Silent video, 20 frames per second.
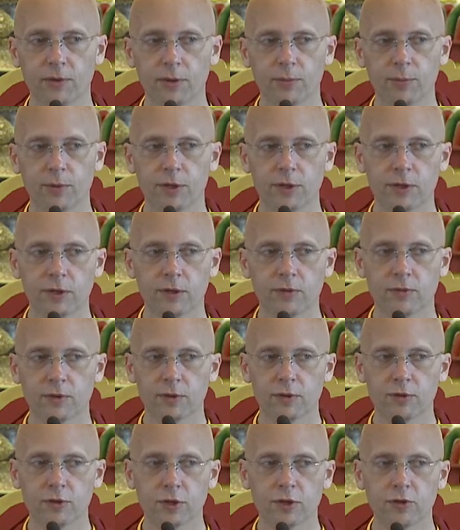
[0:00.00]
peak of
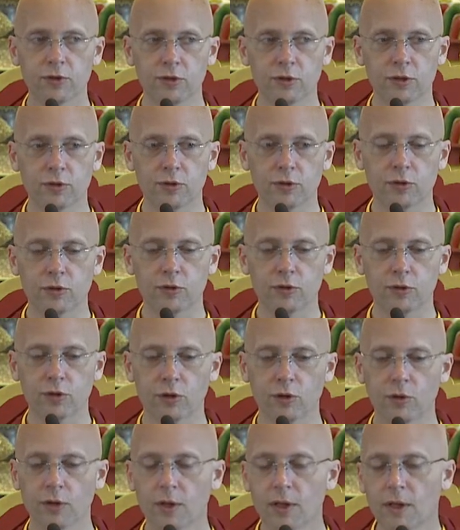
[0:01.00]
existence, and
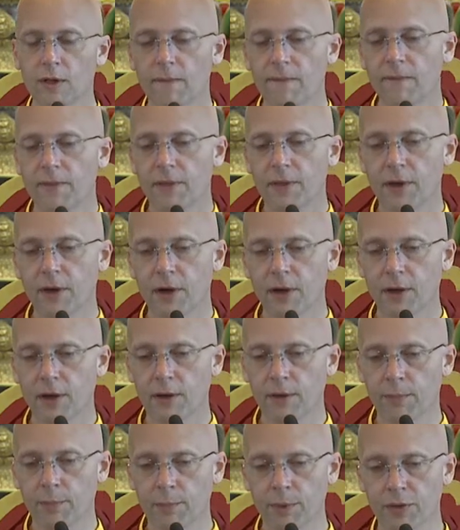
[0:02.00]
so
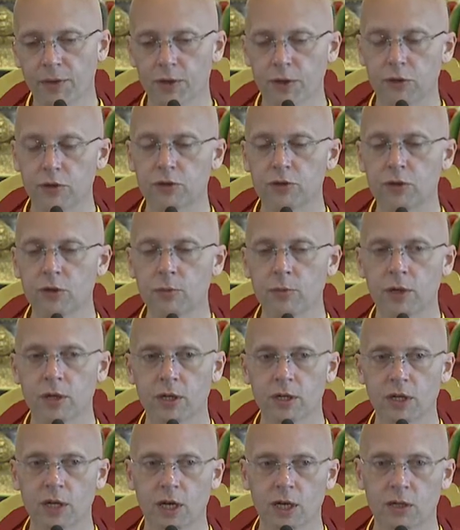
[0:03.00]
but they still
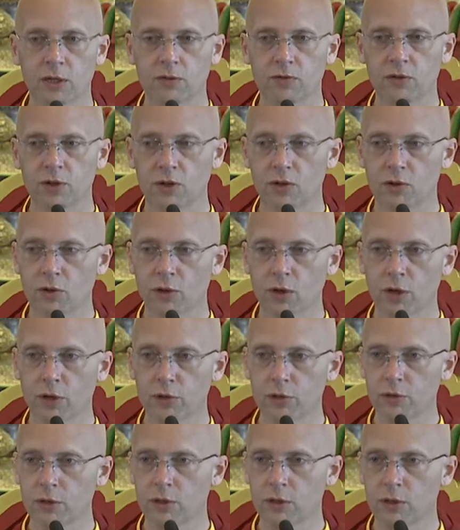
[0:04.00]
make an act of
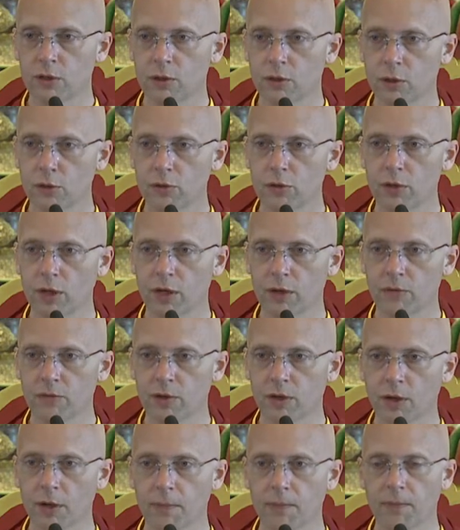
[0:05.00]
generosity in this
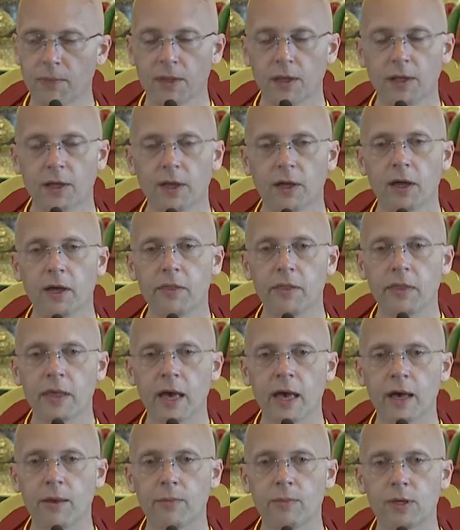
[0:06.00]
lifetime, and
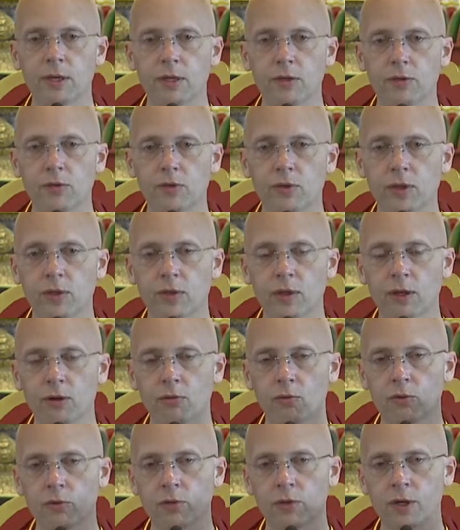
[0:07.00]
that means that they
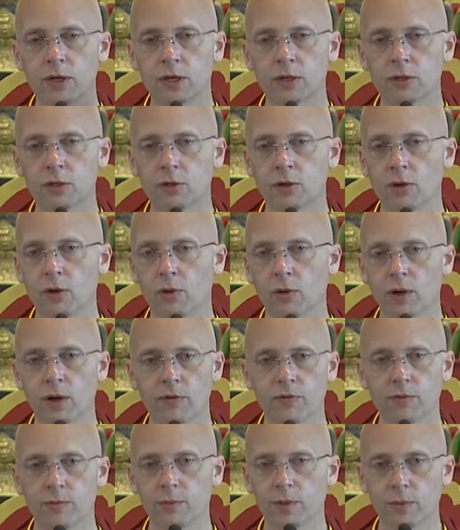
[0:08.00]
will then go
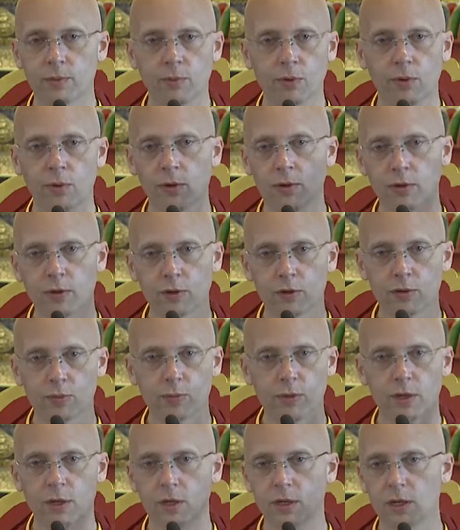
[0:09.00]
off and be born and
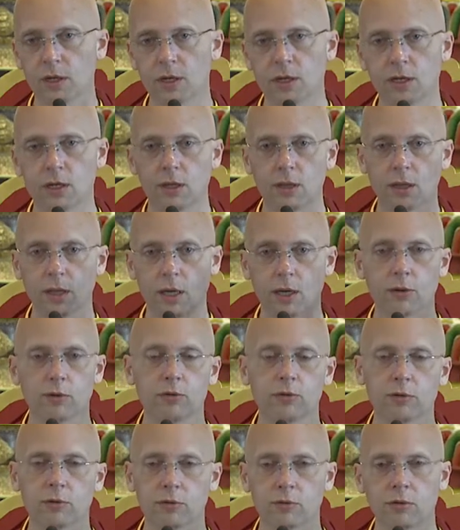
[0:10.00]
spend
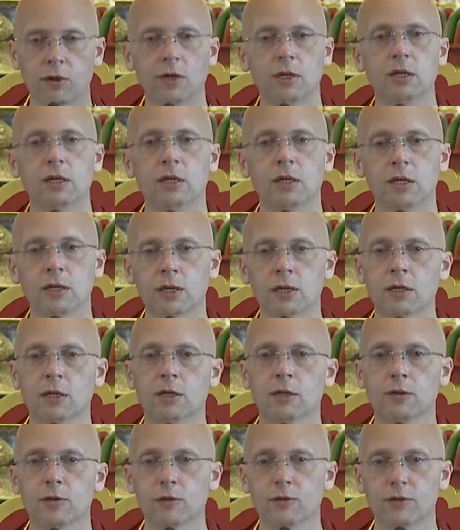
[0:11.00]
80,000 great
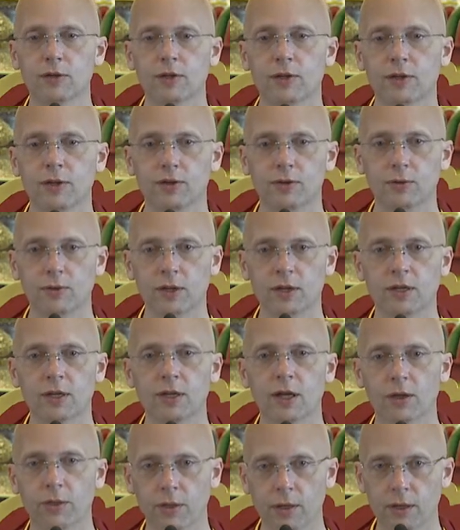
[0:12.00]
eons doing
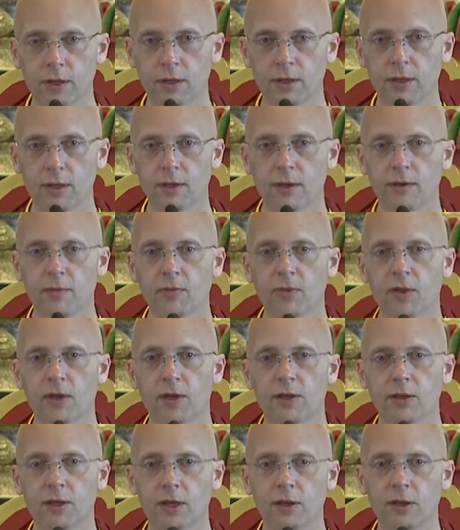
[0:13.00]
nothing,
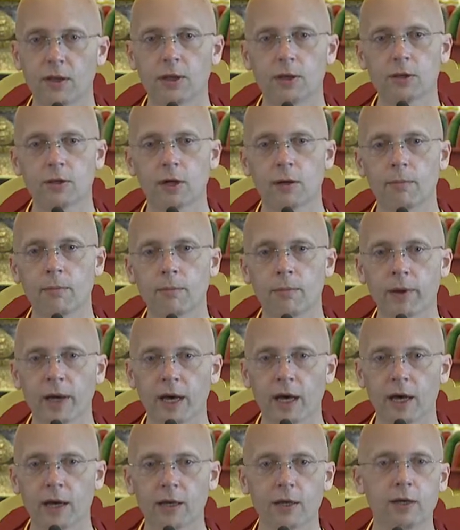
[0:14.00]
and then they'll come
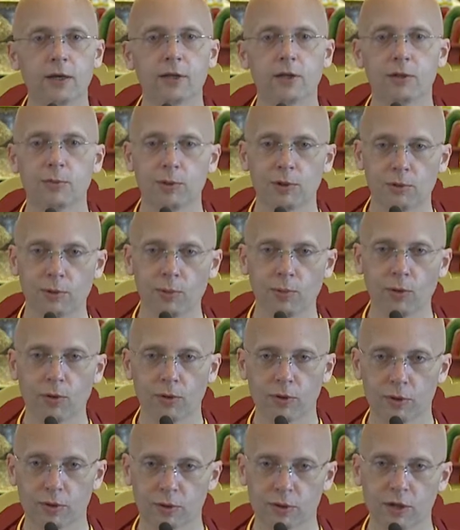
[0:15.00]
back and they'll be
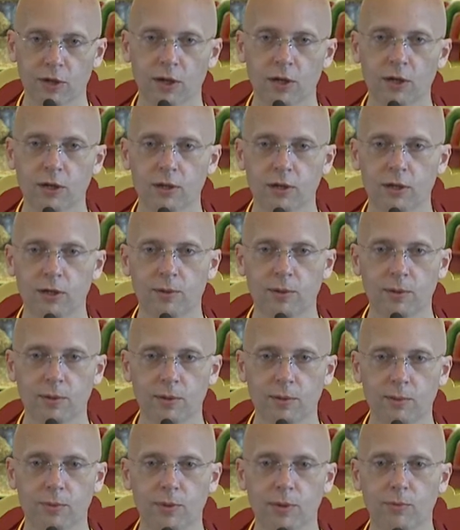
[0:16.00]
reborn as a dog
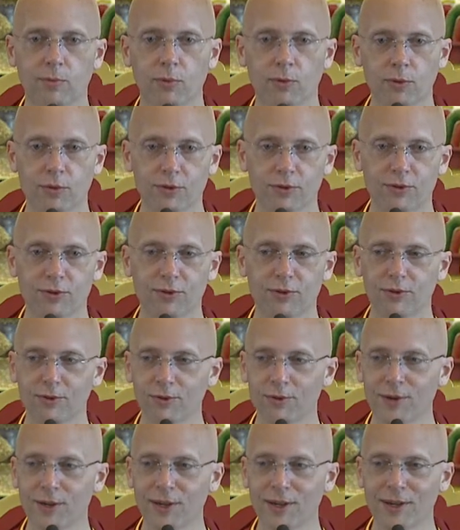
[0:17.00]
and be born
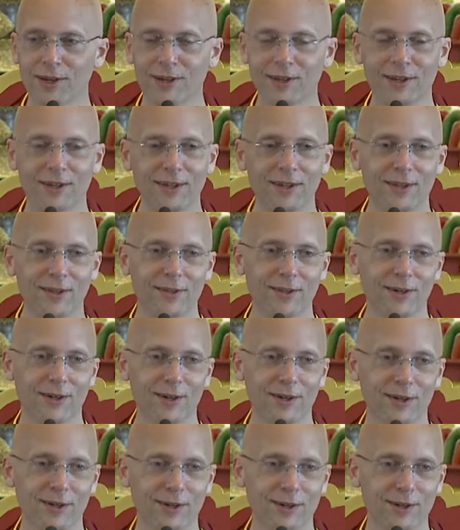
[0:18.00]
to
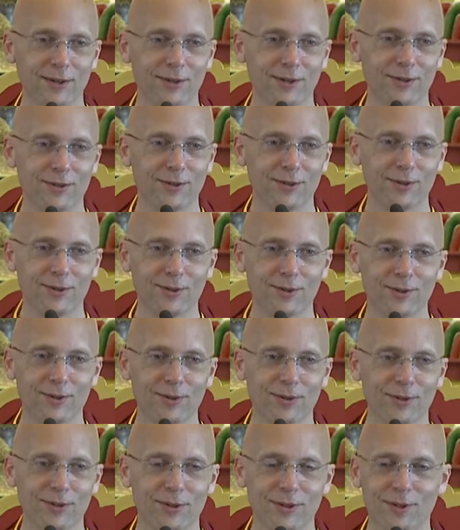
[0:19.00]

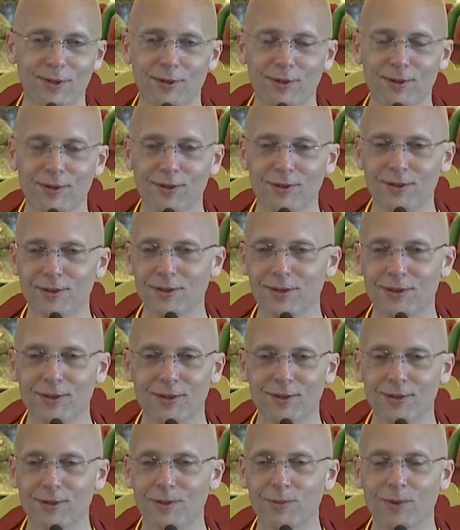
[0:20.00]
either
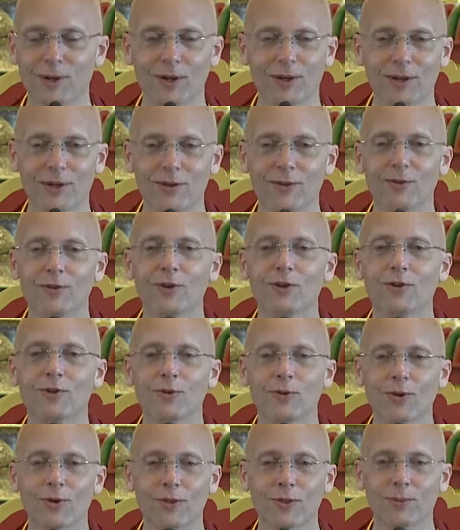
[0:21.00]
a
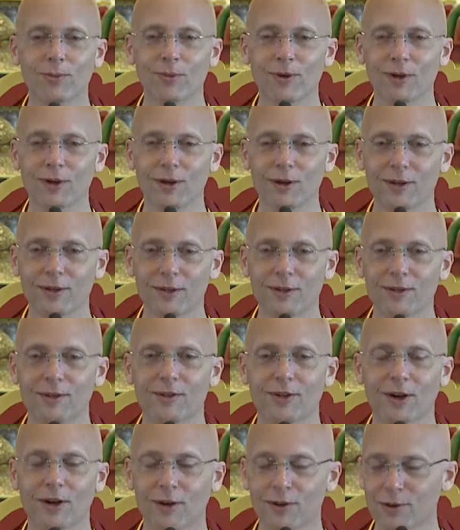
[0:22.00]
North American
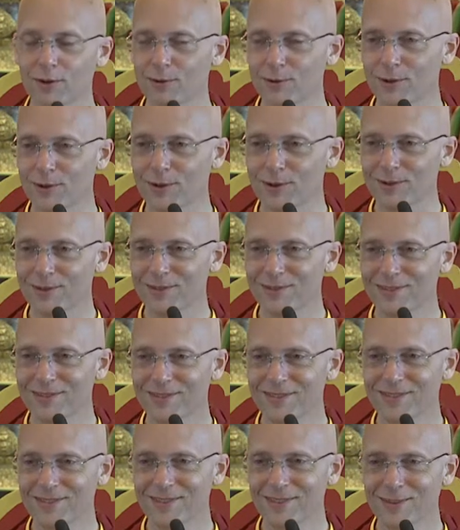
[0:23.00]
dog owner
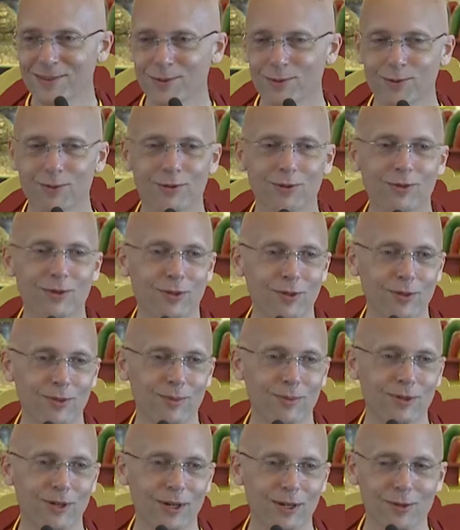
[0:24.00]
who treats
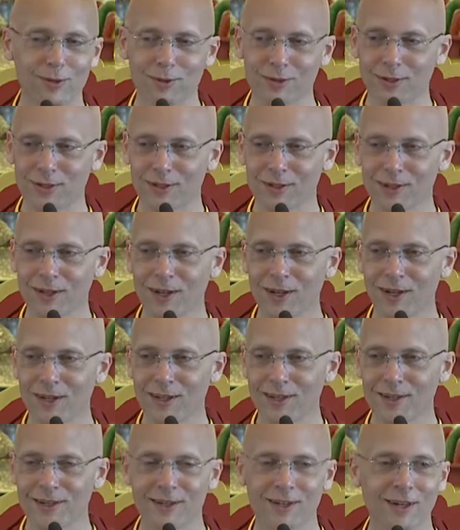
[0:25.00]
them nicely,
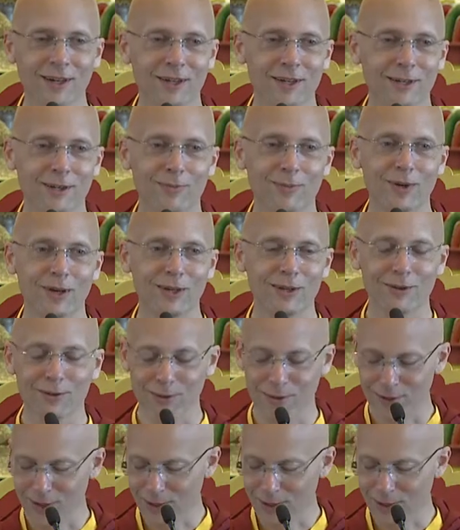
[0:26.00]
not a Tibetan or a